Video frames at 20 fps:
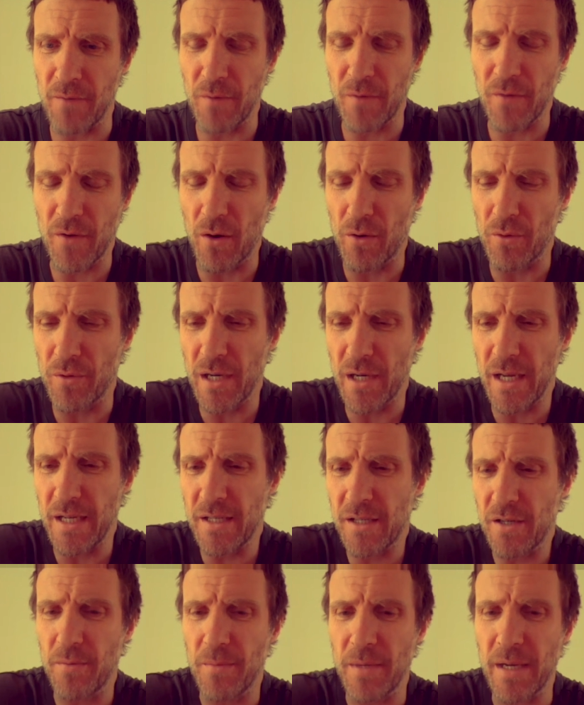We've got a
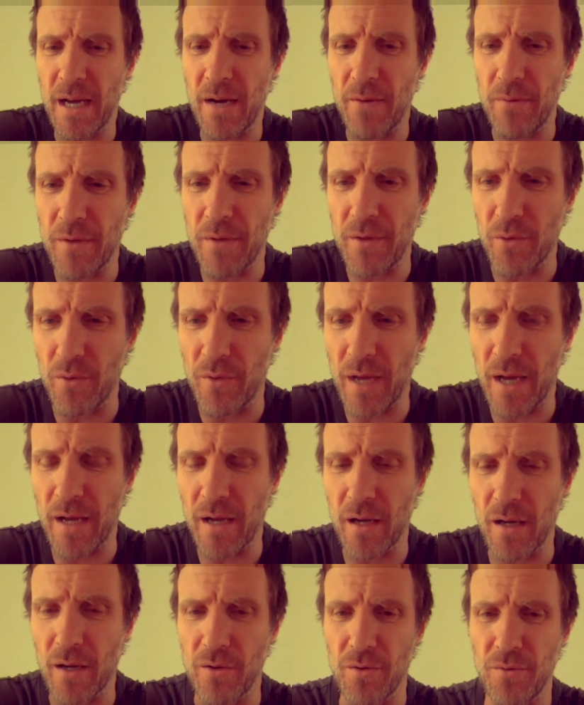release coming out with All That
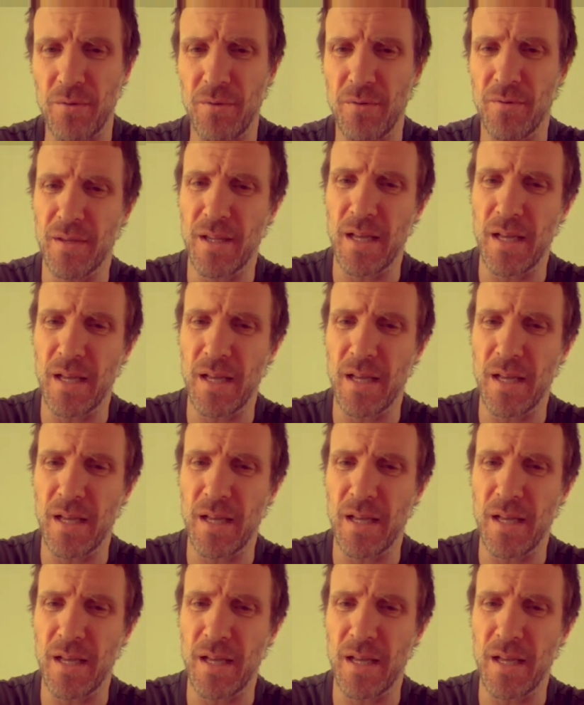Glue